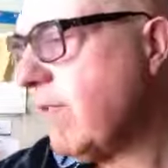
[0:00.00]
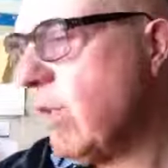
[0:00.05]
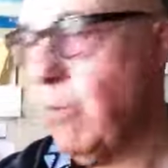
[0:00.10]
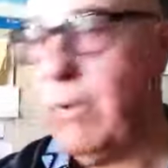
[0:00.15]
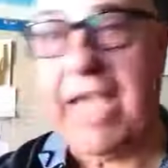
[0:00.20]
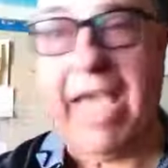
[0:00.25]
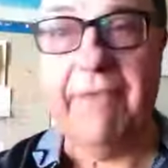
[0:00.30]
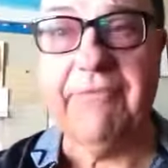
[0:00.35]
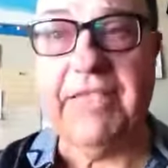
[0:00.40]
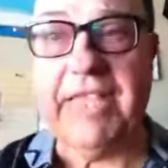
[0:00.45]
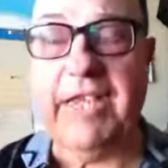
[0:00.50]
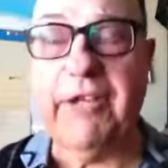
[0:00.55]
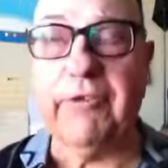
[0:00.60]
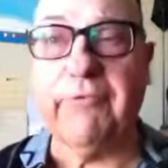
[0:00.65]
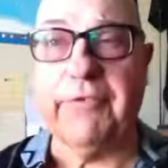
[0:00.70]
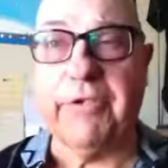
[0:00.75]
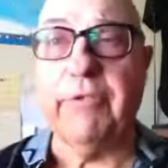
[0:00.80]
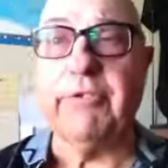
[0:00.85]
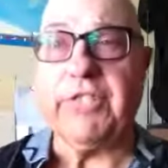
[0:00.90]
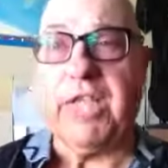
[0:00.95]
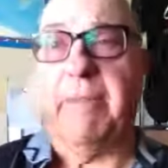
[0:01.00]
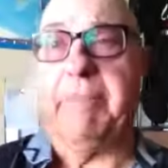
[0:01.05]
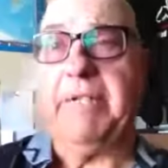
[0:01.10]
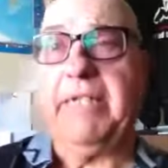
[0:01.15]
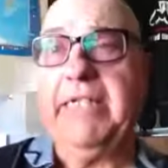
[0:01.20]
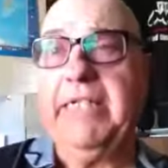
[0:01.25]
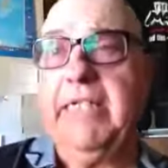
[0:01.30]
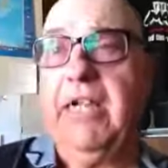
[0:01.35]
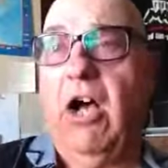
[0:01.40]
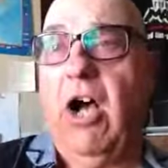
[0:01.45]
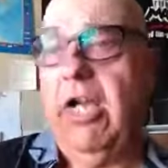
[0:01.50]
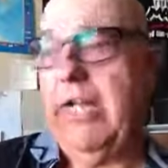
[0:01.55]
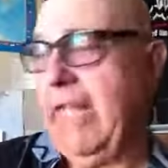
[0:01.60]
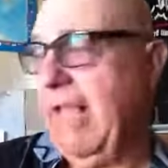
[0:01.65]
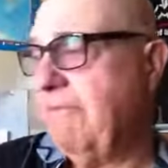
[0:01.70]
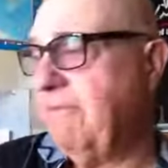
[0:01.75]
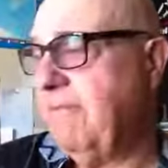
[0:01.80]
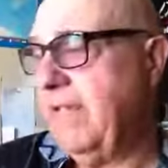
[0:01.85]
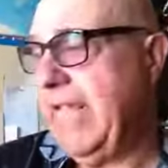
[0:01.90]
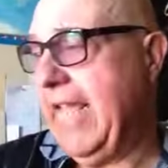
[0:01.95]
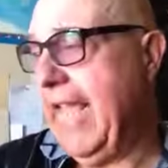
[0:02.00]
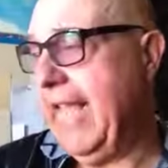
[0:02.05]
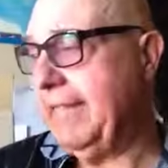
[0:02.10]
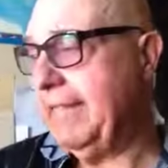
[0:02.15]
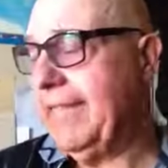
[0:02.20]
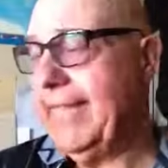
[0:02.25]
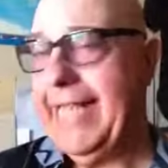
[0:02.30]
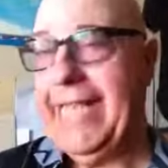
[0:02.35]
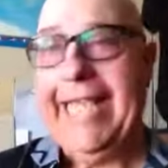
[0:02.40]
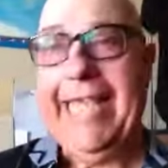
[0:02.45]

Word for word: We have the interviews up on FVN.